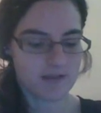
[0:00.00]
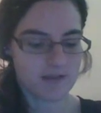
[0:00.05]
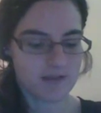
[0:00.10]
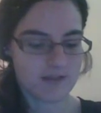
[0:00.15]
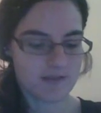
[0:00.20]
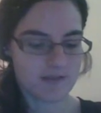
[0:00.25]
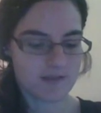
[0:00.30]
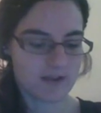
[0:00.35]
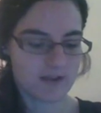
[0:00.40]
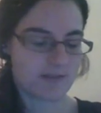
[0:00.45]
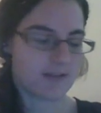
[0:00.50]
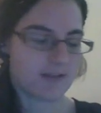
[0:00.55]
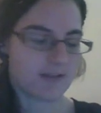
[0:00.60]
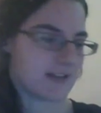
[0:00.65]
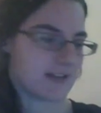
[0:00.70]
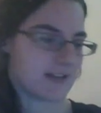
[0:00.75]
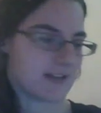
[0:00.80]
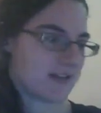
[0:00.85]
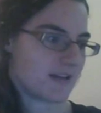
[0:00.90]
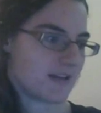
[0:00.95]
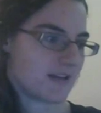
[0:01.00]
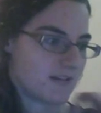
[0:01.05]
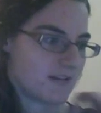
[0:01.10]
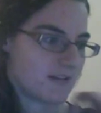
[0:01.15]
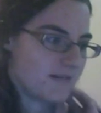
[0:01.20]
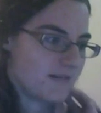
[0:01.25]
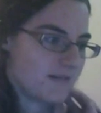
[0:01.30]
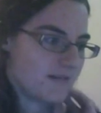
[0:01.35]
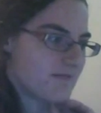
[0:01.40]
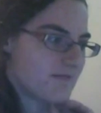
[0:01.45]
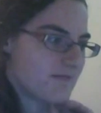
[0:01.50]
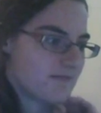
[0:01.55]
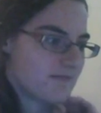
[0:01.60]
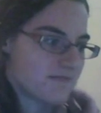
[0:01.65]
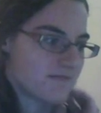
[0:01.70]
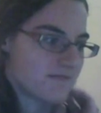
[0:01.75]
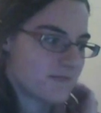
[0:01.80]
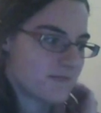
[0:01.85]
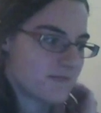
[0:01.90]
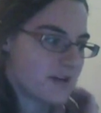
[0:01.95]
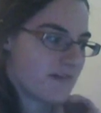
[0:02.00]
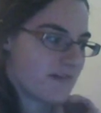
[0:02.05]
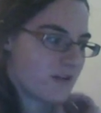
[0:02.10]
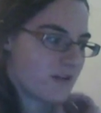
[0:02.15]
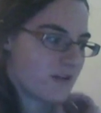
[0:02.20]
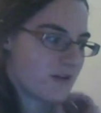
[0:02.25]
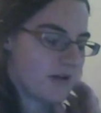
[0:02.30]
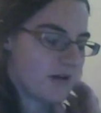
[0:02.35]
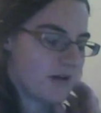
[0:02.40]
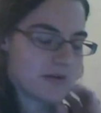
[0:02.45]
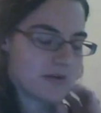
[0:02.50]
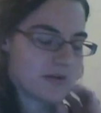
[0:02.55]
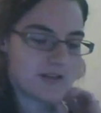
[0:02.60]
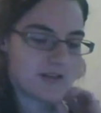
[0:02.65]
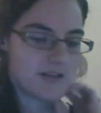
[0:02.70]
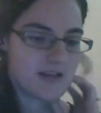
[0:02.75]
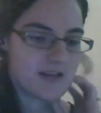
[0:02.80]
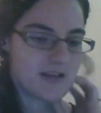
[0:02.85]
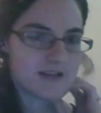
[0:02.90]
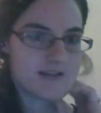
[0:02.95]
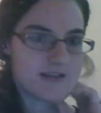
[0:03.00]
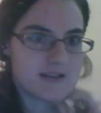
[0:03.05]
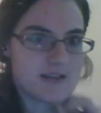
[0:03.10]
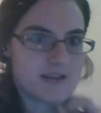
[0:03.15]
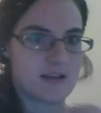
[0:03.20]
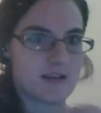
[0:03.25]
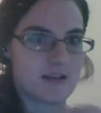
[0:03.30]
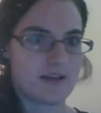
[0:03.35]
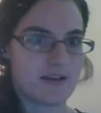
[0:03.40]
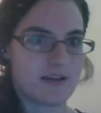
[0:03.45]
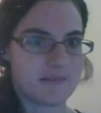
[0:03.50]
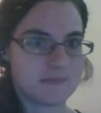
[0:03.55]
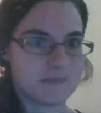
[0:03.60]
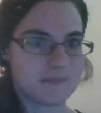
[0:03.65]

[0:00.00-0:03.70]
See if anyone has any other whatever, but I'll probably take it today, yeah.